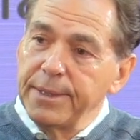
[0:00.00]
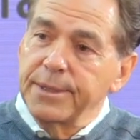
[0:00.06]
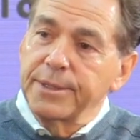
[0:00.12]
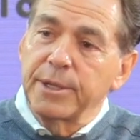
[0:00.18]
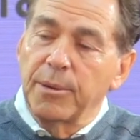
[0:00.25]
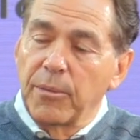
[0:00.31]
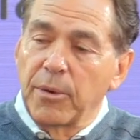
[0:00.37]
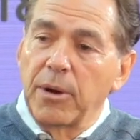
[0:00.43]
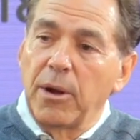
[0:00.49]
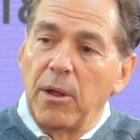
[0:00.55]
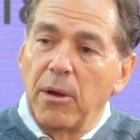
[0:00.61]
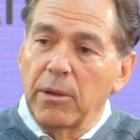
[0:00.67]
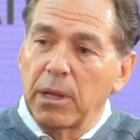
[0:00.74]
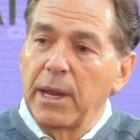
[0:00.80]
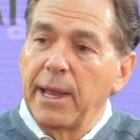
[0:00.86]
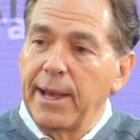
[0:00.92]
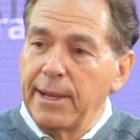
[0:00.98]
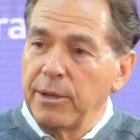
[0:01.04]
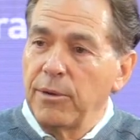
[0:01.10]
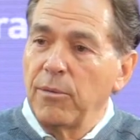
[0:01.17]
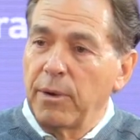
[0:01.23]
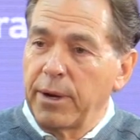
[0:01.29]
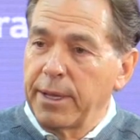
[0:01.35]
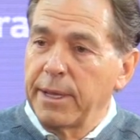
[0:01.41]
Somewhere along the line, you
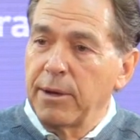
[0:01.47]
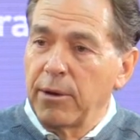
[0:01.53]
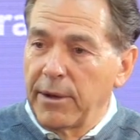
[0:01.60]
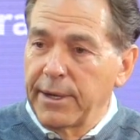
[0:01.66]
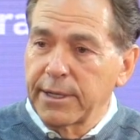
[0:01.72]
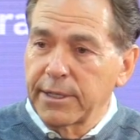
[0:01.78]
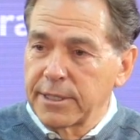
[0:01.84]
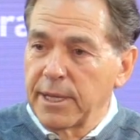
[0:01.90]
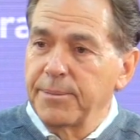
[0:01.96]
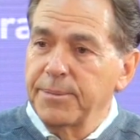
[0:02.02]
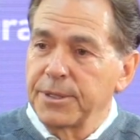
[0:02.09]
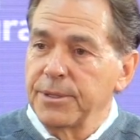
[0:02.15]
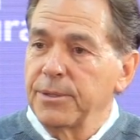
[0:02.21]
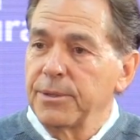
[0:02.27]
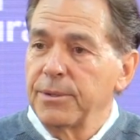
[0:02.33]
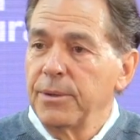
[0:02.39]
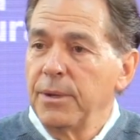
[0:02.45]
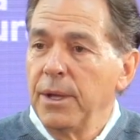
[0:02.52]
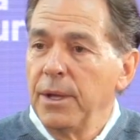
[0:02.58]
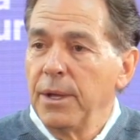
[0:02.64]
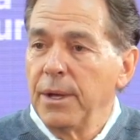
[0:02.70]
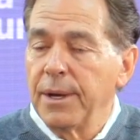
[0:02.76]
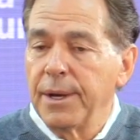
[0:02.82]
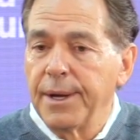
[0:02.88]
want to hit on exceptional,
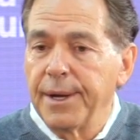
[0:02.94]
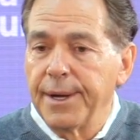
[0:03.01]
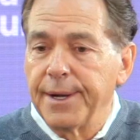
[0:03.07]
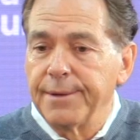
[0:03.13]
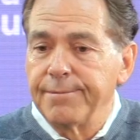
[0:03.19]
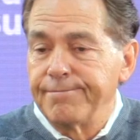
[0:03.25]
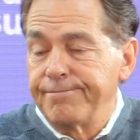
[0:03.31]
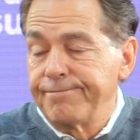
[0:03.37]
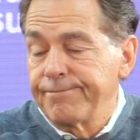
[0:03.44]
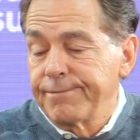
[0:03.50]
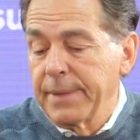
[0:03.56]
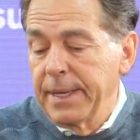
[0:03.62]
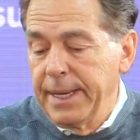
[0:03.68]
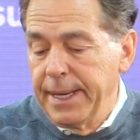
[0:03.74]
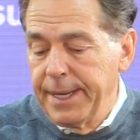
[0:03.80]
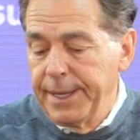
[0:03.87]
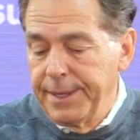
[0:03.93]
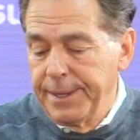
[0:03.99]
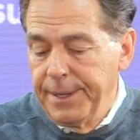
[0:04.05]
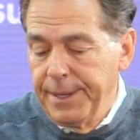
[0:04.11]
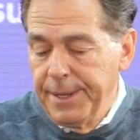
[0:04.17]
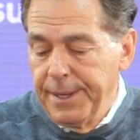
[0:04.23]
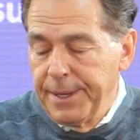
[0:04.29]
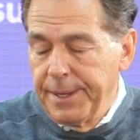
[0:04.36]
um, and
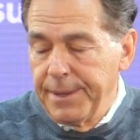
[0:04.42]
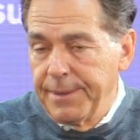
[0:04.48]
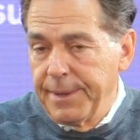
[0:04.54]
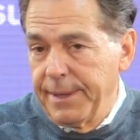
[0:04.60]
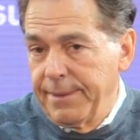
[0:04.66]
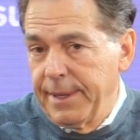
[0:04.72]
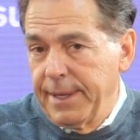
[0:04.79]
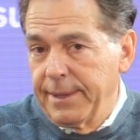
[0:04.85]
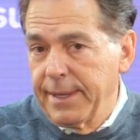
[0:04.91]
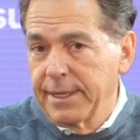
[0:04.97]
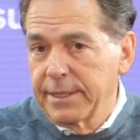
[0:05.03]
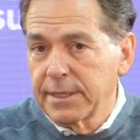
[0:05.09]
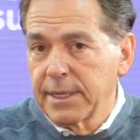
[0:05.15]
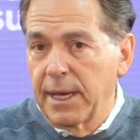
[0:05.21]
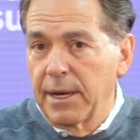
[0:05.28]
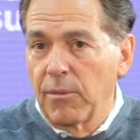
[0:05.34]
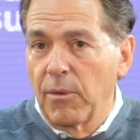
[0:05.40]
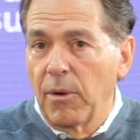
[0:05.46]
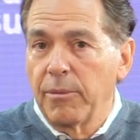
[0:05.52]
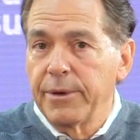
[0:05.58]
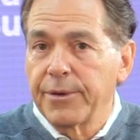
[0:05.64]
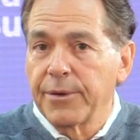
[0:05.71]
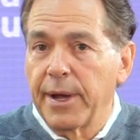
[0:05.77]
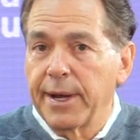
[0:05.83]
that, that that's kind of what
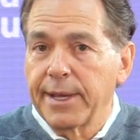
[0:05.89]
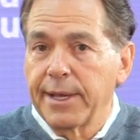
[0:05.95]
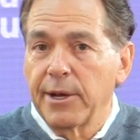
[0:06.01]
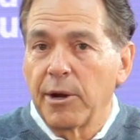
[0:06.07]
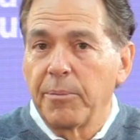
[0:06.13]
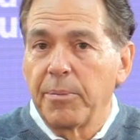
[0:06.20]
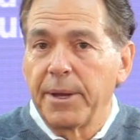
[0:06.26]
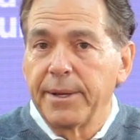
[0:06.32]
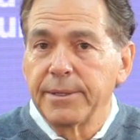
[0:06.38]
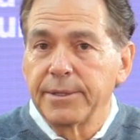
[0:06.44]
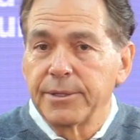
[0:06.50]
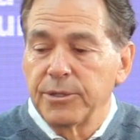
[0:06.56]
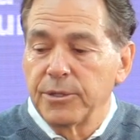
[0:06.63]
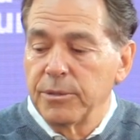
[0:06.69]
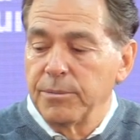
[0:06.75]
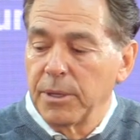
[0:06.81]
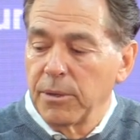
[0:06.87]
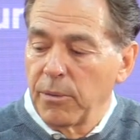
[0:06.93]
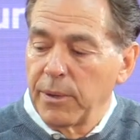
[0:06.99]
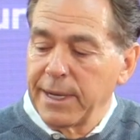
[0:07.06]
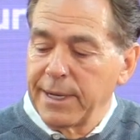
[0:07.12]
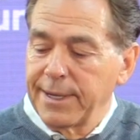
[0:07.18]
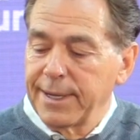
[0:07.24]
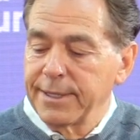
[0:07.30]
we try to get our players to do. But
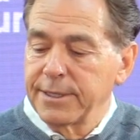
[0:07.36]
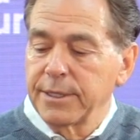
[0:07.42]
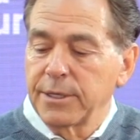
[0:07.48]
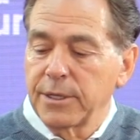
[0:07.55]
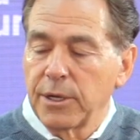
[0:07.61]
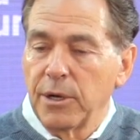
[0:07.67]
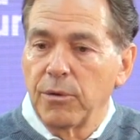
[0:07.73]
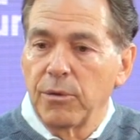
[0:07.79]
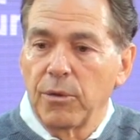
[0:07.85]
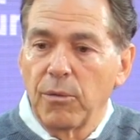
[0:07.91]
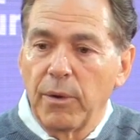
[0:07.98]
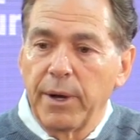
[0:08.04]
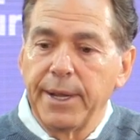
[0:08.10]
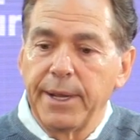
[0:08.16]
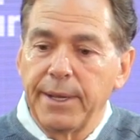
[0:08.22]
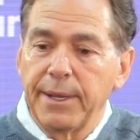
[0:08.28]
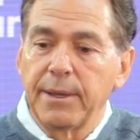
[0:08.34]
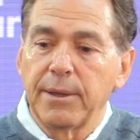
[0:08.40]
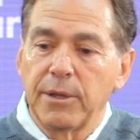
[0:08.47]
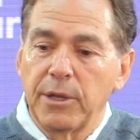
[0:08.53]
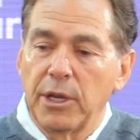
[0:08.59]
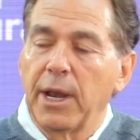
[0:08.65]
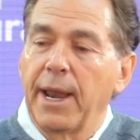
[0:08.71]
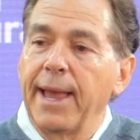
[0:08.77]
when it doesn't go the way
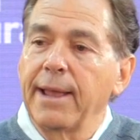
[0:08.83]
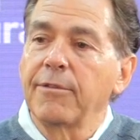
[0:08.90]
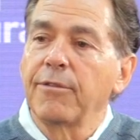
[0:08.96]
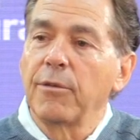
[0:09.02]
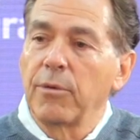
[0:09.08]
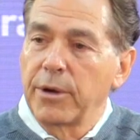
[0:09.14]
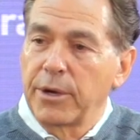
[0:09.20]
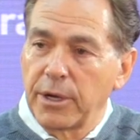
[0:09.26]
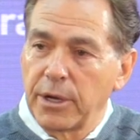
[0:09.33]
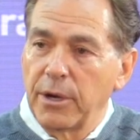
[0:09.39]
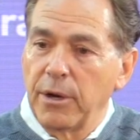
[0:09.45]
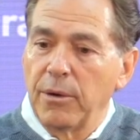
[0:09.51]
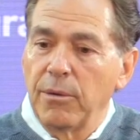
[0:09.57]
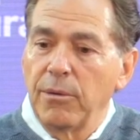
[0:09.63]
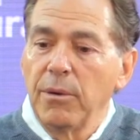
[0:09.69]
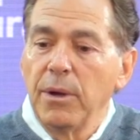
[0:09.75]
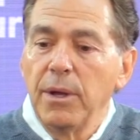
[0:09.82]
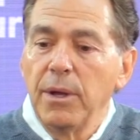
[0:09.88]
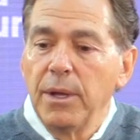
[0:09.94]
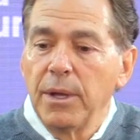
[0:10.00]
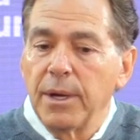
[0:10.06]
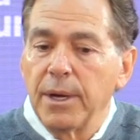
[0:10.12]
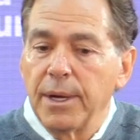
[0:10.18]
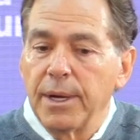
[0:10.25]
you'd like for it to go,
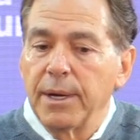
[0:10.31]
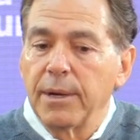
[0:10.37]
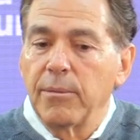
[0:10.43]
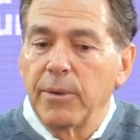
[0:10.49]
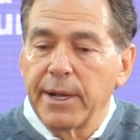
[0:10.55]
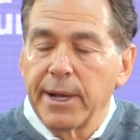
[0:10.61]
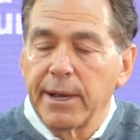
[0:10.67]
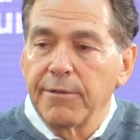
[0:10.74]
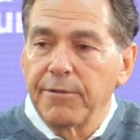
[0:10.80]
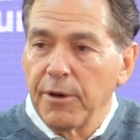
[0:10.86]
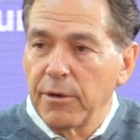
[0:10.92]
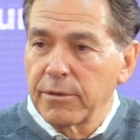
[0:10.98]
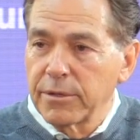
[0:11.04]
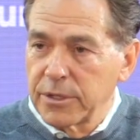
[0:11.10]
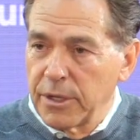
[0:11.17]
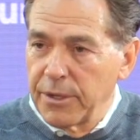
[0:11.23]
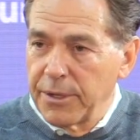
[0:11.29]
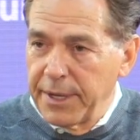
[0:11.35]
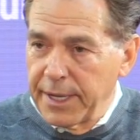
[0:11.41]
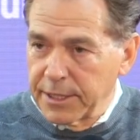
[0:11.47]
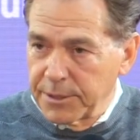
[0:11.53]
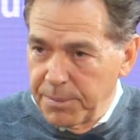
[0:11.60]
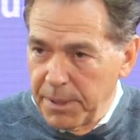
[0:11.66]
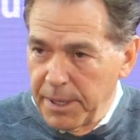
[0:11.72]
uh, we got to focus on the
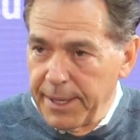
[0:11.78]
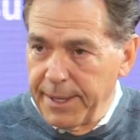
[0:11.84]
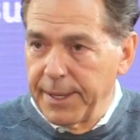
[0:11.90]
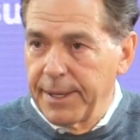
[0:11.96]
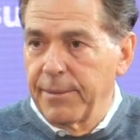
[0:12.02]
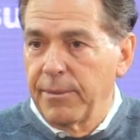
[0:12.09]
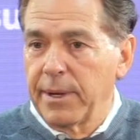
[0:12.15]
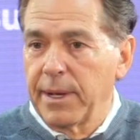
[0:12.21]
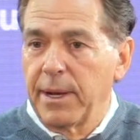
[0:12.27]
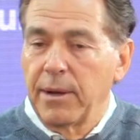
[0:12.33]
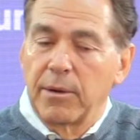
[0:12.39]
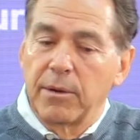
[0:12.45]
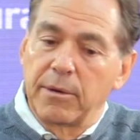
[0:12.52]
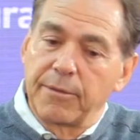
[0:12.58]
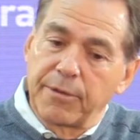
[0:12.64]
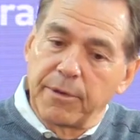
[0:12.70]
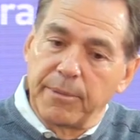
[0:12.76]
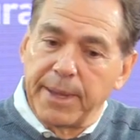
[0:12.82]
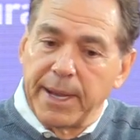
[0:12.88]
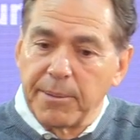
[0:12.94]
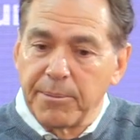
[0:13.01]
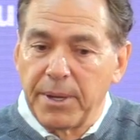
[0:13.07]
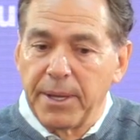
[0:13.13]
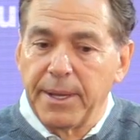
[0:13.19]
next play. We got to learn from
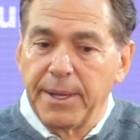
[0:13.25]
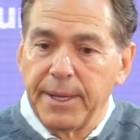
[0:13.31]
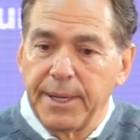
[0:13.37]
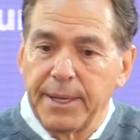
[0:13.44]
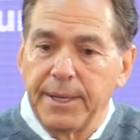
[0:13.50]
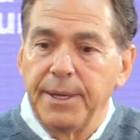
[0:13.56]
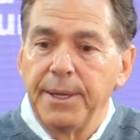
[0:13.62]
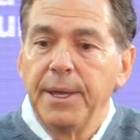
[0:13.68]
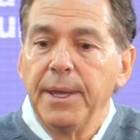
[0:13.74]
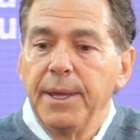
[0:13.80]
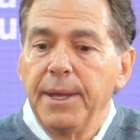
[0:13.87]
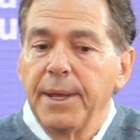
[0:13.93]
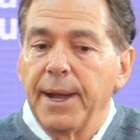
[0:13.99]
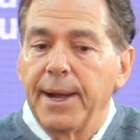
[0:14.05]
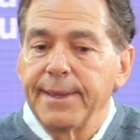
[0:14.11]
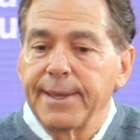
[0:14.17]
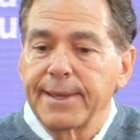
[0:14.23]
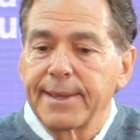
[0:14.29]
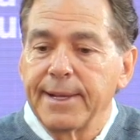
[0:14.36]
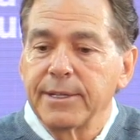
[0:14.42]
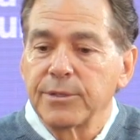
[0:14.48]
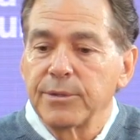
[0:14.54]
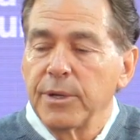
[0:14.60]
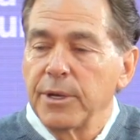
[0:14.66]
that play, and I think
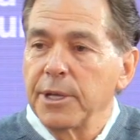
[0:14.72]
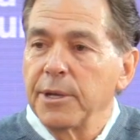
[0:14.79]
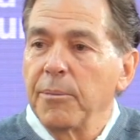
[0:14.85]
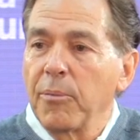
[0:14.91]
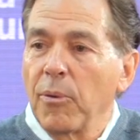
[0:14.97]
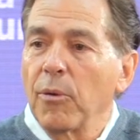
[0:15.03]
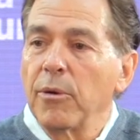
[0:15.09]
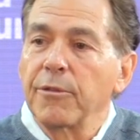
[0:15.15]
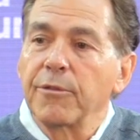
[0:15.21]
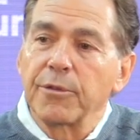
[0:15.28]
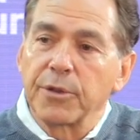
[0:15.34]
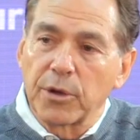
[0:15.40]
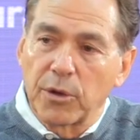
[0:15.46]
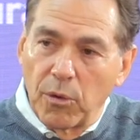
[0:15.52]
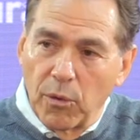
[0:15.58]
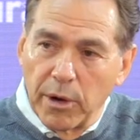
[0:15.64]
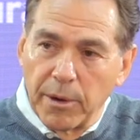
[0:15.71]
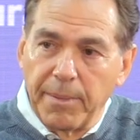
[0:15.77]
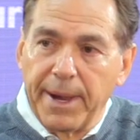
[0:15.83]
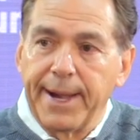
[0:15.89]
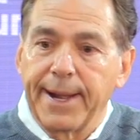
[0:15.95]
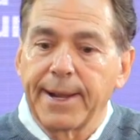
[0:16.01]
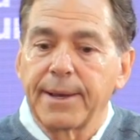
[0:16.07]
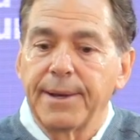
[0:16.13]
that's really important for the
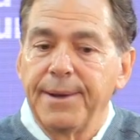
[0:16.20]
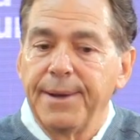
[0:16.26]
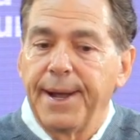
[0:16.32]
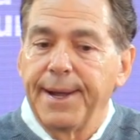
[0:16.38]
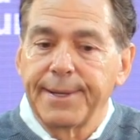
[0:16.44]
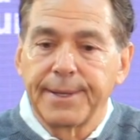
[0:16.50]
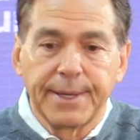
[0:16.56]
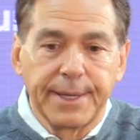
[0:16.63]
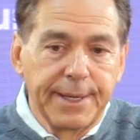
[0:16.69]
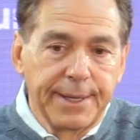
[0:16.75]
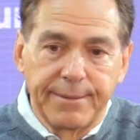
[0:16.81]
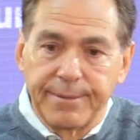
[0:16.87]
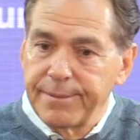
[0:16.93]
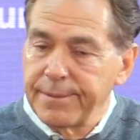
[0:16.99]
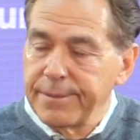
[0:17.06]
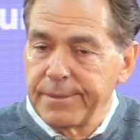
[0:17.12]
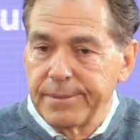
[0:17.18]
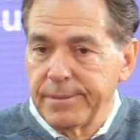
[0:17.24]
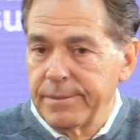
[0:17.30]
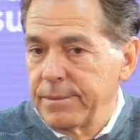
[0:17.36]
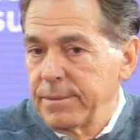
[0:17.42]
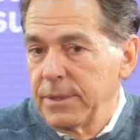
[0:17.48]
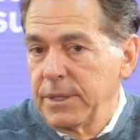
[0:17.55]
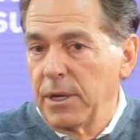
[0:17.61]
quarterback not to get,
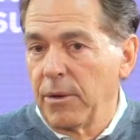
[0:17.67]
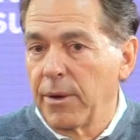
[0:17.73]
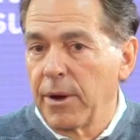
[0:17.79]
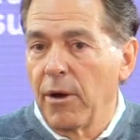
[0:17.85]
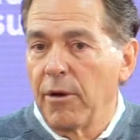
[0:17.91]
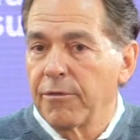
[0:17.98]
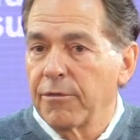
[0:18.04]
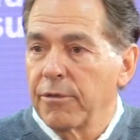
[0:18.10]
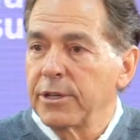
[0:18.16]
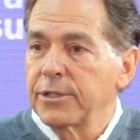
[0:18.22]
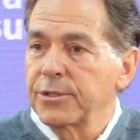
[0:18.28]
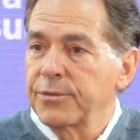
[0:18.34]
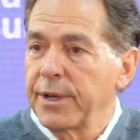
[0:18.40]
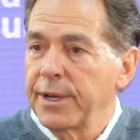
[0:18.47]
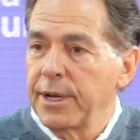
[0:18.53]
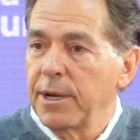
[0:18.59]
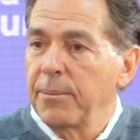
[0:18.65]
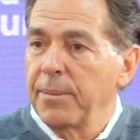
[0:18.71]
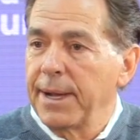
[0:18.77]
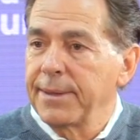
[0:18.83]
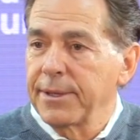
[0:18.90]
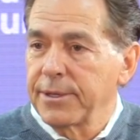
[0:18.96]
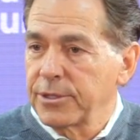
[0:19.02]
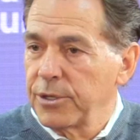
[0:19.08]
you know, at all frustrated
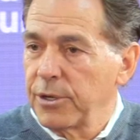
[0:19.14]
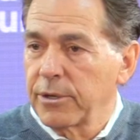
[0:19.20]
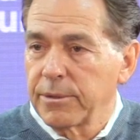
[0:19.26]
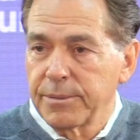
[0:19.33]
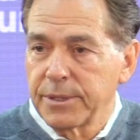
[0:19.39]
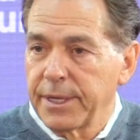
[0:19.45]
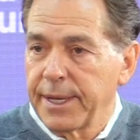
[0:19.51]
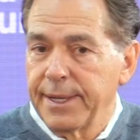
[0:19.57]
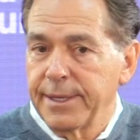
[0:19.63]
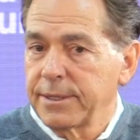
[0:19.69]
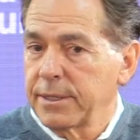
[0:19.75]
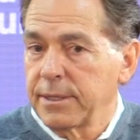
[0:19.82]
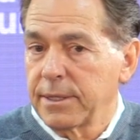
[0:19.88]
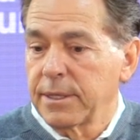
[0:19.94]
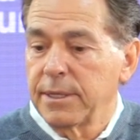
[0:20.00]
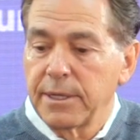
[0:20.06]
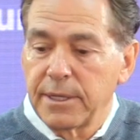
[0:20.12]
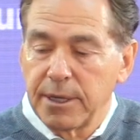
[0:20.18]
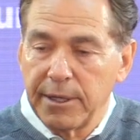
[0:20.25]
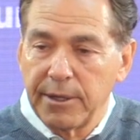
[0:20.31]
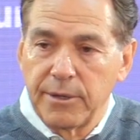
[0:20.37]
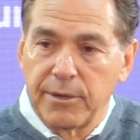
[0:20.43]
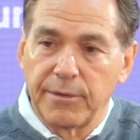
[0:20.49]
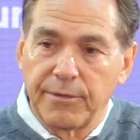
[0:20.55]
about the circumstance and
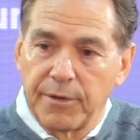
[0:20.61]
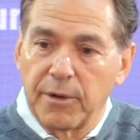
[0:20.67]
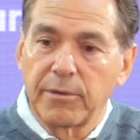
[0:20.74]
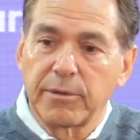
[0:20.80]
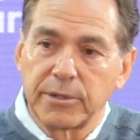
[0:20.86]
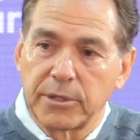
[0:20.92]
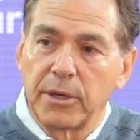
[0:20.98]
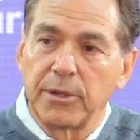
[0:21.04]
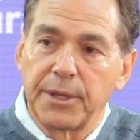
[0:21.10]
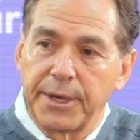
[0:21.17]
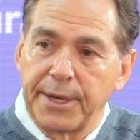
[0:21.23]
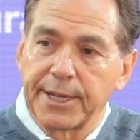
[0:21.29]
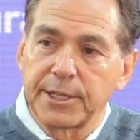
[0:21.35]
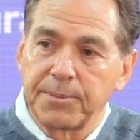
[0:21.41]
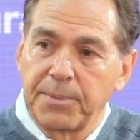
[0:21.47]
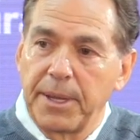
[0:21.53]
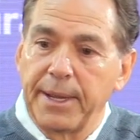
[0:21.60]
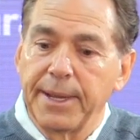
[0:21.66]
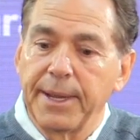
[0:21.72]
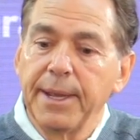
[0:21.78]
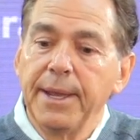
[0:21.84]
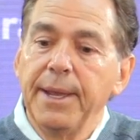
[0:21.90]
continue to focus on the next play.